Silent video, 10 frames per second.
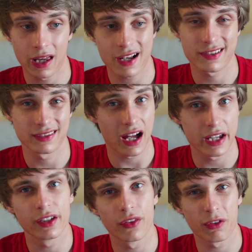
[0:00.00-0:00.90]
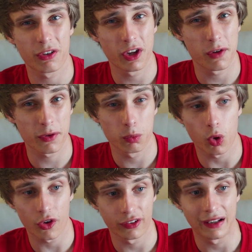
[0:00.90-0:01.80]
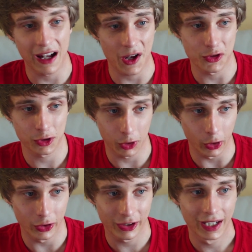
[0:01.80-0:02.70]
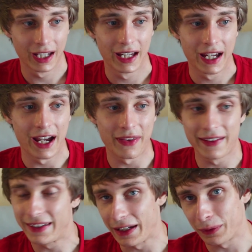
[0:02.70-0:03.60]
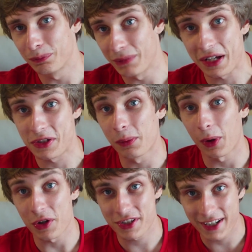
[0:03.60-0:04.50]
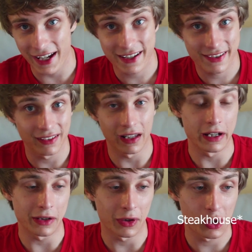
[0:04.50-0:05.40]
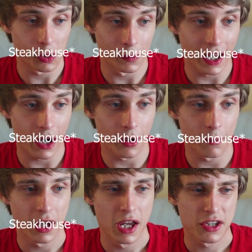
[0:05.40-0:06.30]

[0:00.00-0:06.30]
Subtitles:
last night and the service wasn't as good, and they did mix up our steaks like in the Kulinarium.